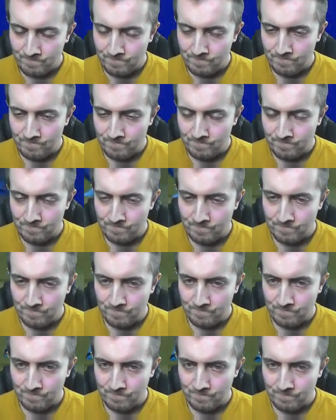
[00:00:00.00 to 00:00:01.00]

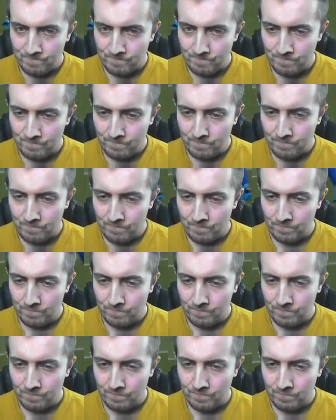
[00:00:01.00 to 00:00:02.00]

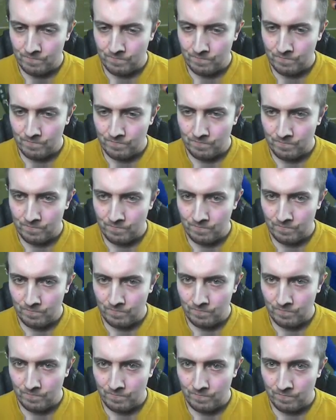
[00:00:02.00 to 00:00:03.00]

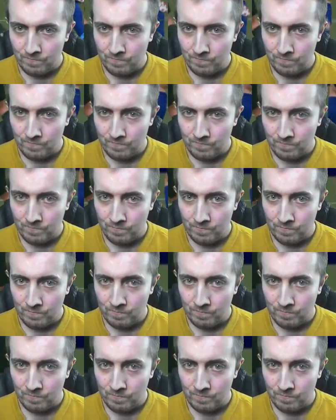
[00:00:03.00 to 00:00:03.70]
(no one is talking)